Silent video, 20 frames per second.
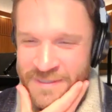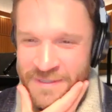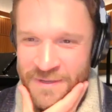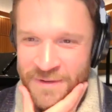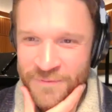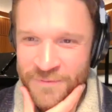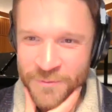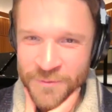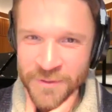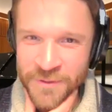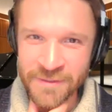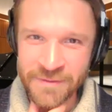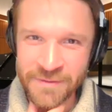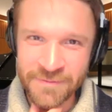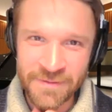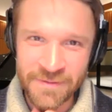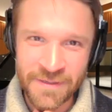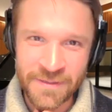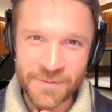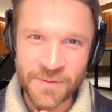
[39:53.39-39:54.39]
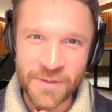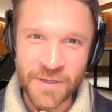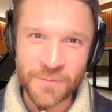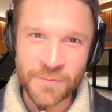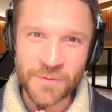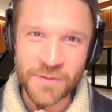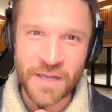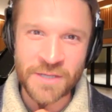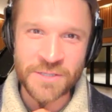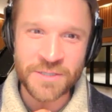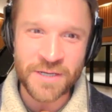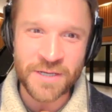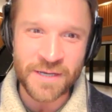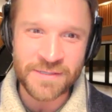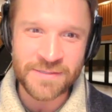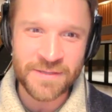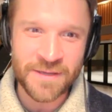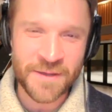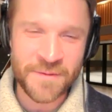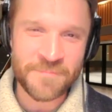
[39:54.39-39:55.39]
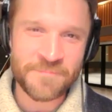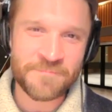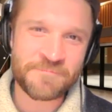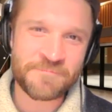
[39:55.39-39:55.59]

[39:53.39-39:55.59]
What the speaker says: everyone, and we'll catch you next time.